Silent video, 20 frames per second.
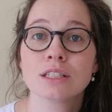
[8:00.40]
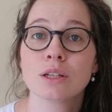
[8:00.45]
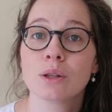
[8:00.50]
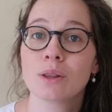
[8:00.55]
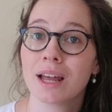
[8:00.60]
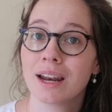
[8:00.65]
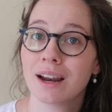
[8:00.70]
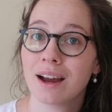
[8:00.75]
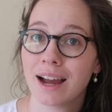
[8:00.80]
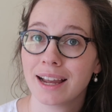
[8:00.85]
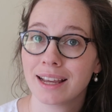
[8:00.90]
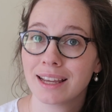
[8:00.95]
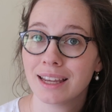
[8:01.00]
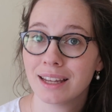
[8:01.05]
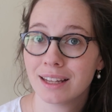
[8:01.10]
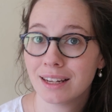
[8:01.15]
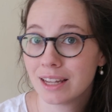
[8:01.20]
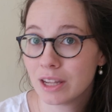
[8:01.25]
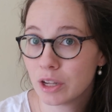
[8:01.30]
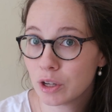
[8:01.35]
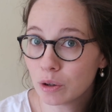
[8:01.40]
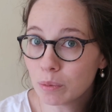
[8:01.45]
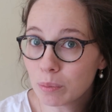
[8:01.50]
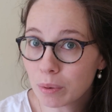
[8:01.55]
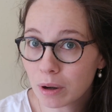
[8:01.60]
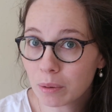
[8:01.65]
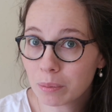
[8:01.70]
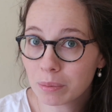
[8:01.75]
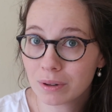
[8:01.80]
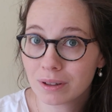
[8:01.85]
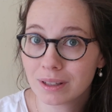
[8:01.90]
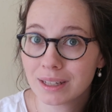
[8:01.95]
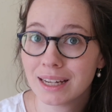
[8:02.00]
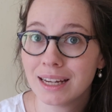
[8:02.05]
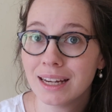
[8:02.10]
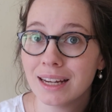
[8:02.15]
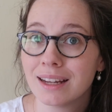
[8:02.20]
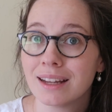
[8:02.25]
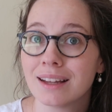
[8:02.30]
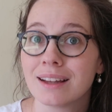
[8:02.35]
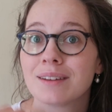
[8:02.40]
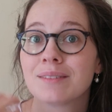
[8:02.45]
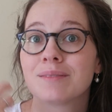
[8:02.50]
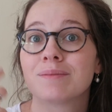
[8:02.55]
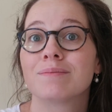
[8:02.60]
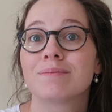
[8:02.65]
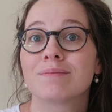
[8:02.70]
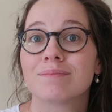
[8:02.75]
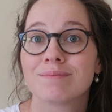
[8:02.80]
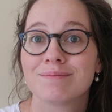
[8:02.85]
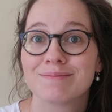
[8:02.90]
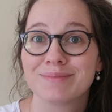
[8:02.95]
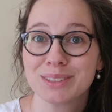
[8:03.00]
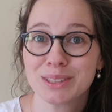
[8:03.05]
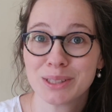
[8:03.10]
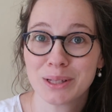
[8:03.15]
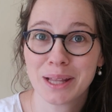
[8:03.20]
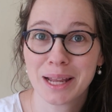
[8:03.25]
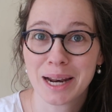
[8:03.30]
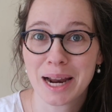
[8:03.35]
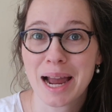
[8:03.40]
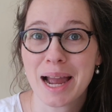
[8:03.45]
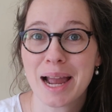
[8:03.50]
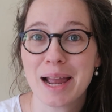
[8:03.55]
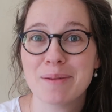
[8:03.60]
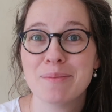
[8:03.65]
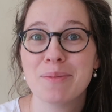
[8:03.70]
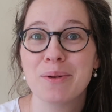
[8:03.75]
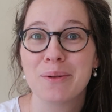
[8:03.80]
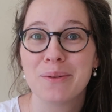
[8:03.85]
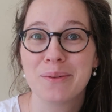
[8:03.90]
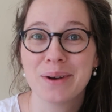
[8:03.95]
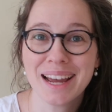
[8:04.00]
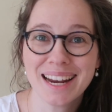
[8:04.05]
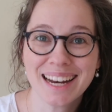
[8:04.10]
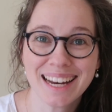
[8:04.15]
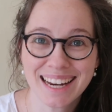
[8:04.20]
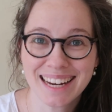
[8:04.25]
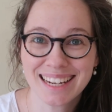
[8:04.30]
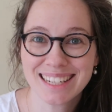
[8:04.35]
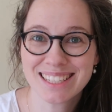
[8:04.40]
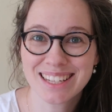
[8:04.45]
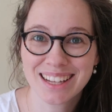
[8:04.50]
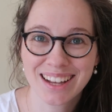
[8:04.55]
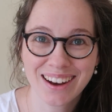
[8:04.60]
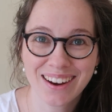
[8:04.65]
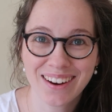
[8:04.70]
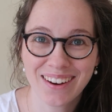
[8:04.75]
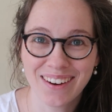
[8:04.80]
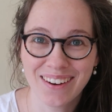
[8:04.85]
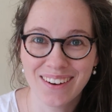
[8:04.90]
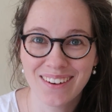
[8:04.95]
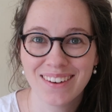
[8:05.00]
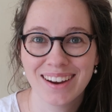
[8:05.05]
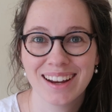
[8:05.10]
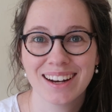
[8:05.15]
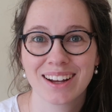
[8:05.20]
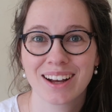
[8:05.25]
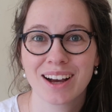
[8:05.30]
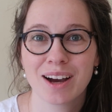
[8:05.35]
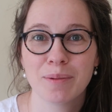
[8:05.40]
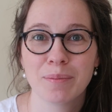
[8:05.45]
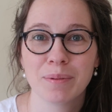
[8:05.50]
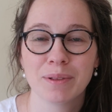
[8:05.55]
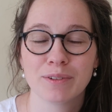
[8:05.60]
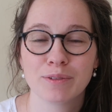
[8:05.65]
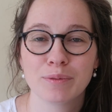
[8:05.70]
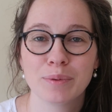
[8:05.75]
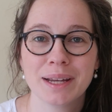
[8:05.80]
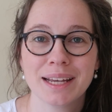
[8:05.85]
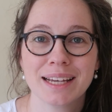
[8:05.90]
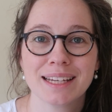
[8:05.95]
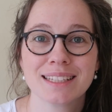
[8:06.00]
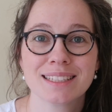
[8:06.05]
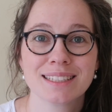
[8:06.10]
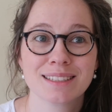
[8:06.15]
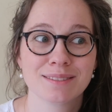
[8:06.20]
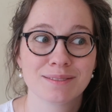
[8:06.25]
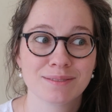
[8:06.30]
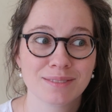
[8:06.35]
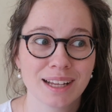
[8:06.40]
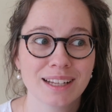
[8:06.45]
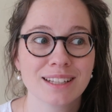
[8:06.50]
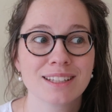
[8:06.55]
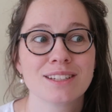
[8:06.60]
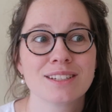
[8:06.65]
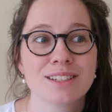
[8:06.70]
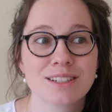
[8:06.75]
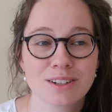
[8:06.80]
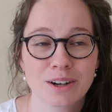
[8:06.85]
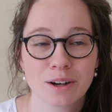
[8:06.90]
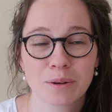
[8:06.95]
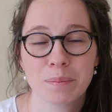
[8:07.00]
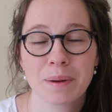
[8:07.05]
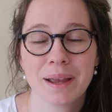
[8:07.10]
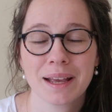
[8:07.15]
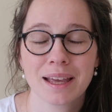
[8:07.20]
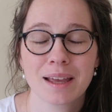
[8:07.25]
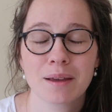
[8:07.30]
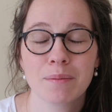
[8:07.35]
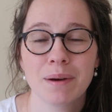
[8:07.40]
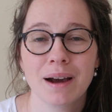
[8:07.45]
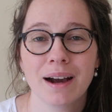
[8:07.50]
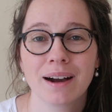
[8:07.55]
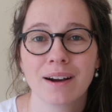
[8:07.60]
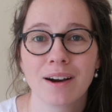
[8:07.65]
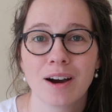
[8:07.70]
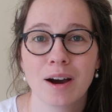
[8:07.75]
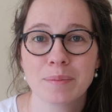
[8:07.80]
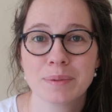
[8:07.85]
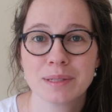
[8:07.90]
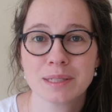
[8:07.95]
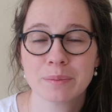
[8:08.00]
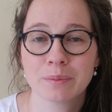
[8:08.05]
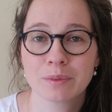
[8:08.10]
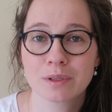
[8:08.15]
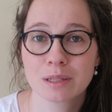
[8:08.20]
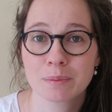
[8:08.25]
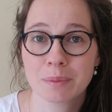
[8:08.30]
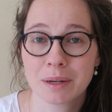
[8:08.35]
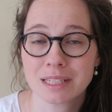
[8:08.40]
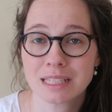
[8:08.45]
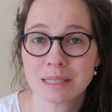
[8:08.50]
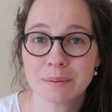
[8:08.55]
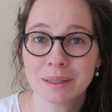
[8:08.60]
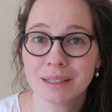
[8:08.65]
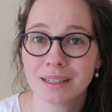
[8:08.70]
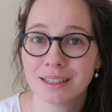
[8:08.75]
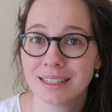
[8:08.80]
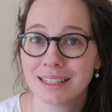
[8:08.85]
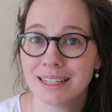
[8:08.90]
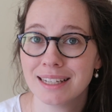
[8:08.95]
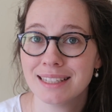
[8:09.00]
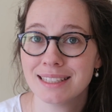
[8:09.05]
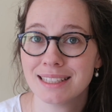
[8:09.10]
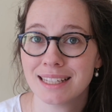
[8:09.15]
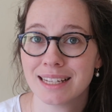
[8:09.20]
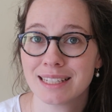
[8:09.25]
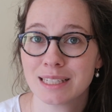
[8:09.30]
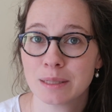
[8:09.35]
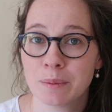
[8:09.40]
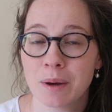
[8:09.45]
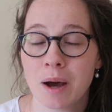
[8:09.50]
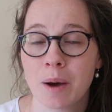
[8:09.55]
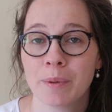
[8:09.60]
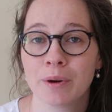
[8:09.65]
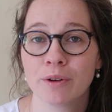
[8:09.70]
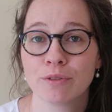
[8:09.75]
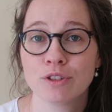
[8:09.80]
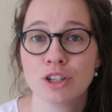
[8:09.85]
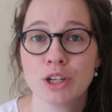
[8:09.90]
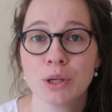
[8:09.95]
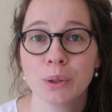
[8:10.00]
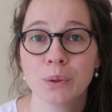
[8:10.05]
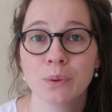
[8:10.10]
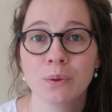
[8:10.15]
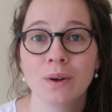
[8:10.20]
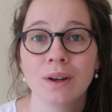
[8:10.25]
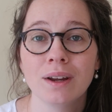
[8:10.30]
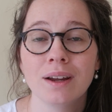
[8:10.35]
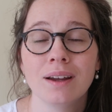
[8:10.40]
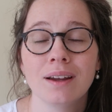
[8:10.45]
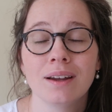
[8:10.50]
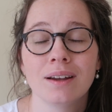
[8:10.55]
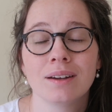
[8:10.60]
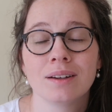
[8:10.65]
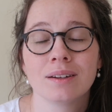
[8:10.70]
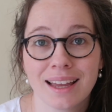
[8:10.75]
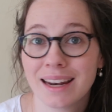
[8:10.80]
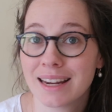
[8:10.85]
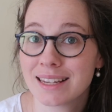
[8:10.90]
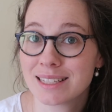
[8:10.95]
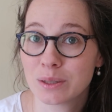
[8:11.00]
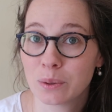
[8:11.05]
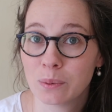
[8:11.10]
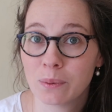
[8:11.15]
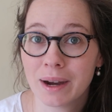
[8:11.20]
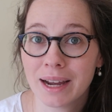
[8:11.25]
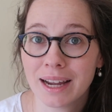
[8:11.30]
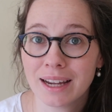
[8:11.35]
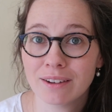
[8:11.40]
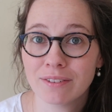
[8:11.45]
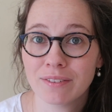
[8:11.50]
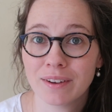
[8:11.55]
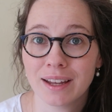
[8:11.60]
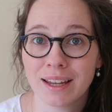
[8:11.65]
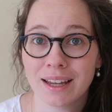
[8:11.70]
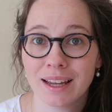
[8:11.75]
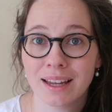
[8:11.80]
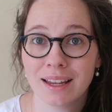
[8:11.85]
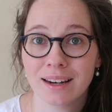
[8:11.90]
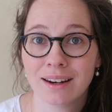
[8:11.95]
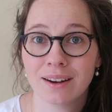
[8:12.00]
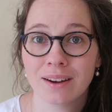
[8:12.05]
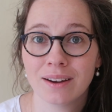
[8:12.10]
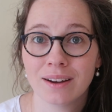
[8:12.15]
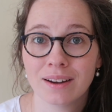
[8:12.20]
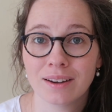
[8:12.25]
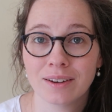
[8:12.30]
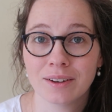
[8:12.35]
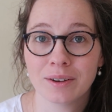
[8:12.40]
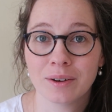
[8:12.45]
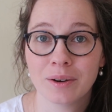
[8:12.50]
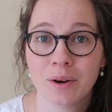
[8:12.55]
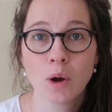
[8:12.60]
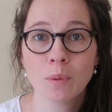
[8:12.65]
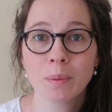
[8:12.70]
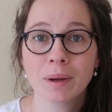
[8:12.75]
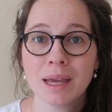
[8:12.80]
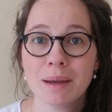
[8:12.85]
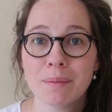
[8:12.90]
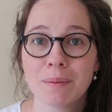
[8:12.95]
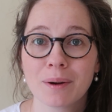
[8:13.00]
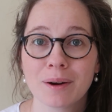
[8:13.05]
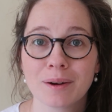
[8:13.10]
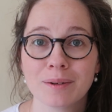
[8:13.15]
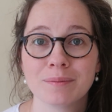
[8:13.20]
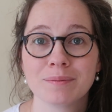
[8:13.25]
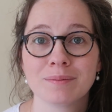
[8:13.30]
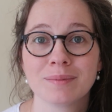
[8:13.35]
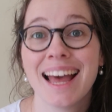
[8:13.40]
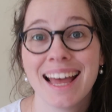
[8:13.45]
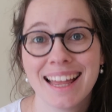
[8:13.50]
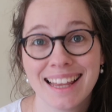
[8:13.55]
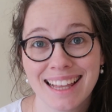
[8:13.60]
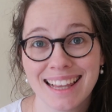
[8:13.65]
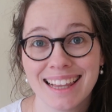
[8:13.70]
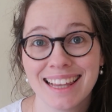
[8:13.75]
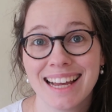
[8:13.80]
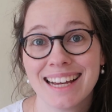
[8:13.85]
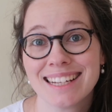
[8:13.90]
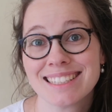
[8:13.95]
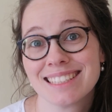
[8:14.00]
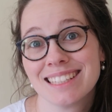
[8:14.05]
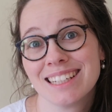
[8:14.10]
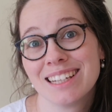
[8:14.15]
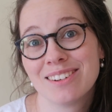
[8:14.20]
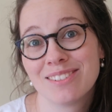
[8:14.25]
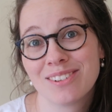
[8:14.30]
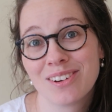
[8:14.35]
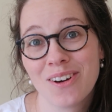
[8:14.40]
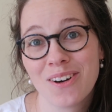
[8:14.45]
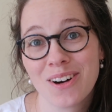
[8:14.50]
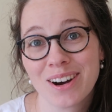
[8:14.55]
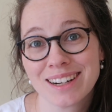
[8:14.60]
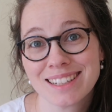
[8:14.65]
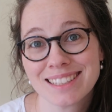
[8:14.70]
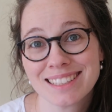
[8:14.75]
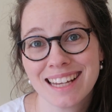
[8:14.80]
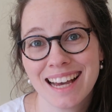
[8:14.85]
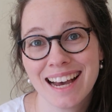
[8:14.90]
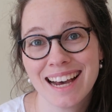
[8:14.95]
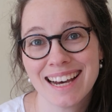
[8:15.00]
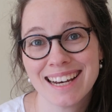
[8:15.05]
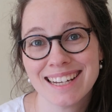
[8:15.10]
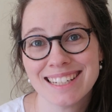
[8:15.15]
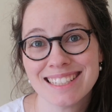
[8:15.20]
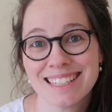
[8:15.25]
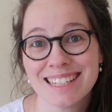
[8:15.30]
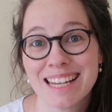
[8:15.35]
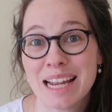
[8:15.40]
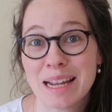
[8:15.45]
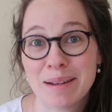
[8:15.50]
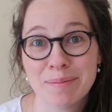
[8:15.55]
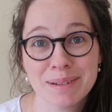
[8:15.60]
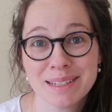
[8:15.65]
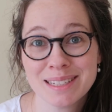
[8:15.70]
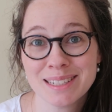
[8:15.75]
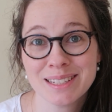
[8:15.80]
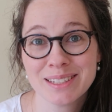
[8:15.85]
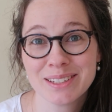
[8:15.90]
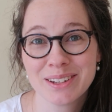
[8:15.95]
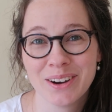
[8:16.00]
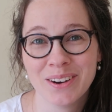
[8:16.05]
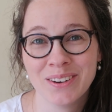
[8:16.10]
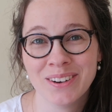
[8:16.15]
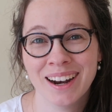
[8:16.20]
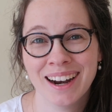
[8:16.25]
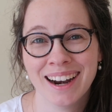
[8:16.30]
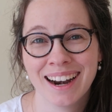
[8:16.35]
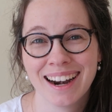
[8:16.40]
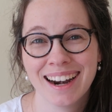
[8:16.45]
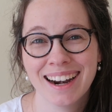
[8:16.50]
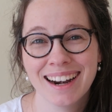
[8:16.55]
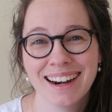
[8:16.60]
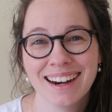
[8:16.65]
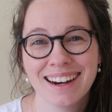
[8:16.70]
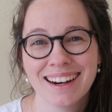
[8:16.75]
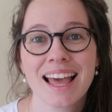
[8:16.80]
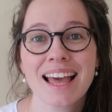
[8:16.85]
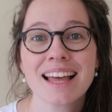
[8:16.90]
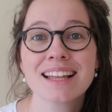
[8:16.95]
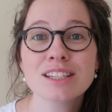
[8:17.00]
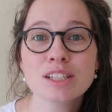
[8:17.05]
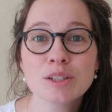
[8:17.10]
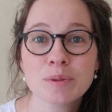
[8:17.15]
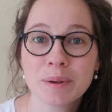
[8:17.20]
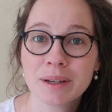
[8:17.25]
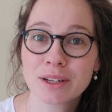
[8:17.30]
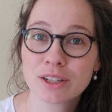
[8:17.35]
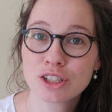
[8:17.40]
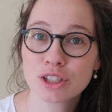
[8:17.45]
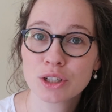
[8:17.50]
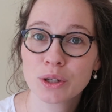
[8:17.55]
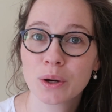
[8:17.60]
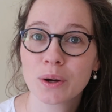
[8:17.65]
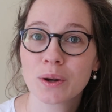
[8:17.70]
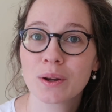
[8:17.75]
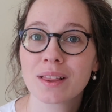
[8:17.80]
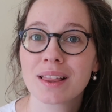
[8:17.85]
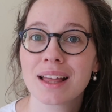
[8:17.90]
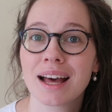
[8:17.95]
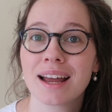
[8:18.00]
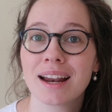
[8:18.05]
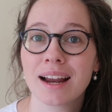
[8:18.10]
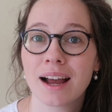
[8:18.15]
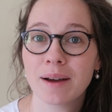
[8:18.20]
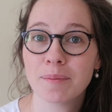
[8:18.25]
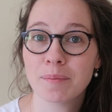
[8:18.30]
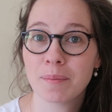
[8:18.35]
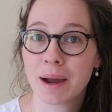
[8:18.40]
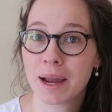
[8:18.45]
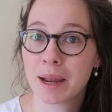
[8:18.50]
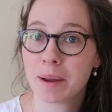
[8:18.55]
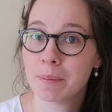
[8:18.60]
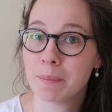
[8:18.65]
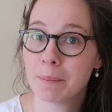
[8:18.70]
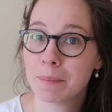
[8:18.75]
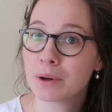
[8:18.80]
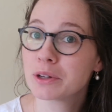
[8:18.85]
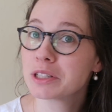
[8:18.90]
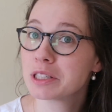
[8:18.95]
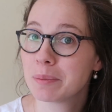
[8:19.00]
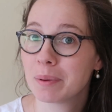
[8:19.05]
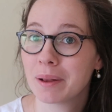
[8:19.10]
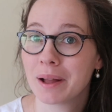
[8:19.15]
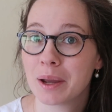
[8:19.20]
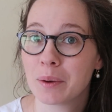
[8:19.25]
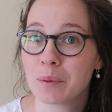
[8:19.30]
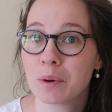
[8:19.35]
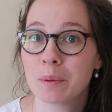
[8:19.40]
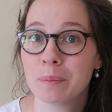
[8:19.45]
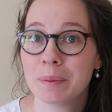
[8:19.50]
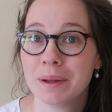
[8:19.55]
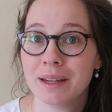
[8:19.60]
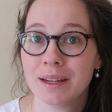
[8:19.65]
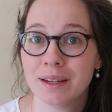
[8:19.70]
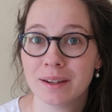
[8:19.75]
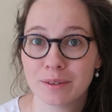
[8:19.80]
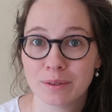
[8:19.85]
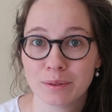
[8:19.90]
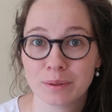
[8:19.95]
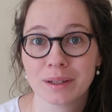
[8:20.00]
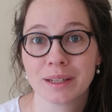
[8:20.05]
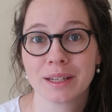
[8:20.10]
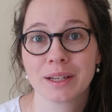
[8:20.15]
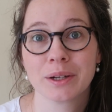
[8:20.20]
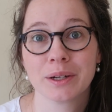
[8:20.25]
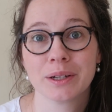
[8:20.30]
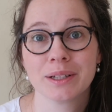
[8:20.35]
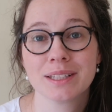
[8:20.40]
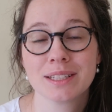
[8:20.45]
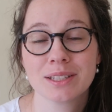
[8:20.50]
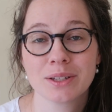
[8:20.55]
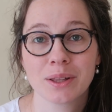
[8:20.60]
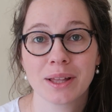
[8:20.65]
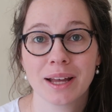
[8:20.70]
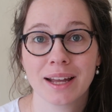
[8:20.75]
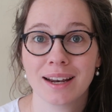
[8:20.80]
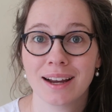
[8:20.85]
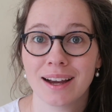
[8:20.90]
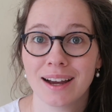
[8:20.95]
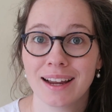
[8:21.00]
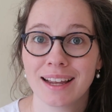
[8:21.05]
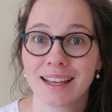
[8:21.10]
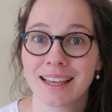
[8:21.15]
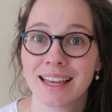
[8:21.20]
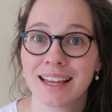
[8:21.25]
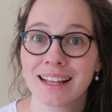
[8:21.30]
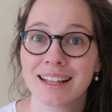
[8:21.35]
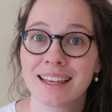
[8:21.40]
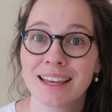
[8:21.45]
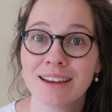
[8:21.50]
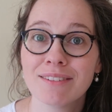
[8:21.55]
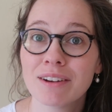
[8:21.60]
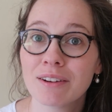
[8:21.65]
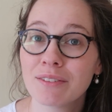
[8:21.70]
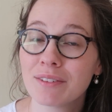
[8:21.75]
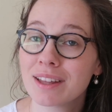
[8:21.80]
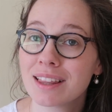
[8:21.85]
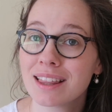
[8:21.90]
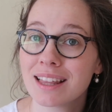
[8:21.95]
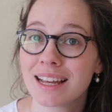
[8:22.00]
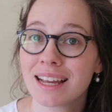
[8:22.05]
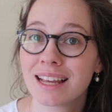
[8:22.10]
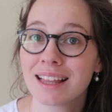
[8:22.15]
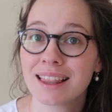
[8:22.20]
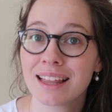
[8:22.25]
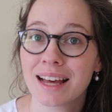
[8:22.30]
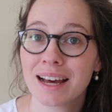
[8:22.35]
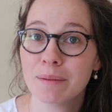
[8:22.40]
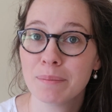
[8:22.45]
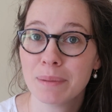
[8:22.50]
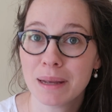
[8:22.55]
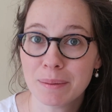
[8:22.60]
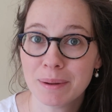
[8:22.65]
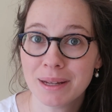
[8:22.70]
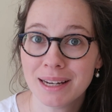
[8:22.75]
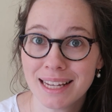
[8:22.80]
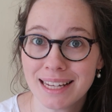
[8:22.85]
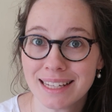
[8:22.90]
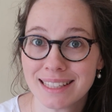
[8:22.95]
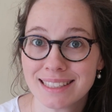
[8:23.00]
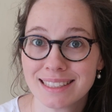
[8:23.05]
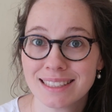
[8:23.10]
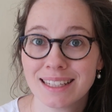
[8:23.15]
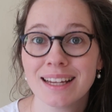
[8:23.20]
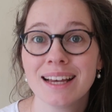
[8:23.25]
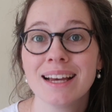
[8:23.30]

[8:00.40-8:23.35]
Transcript: so that I can heal properly, so that I'm ready to go in a couple of weeks and to start picking back up some responsibilities as a mom of two and as a wife and a homekeeper and lastly of course as a business owner and to make sure that my milk supply will be really good so that I can give everything that baby needs.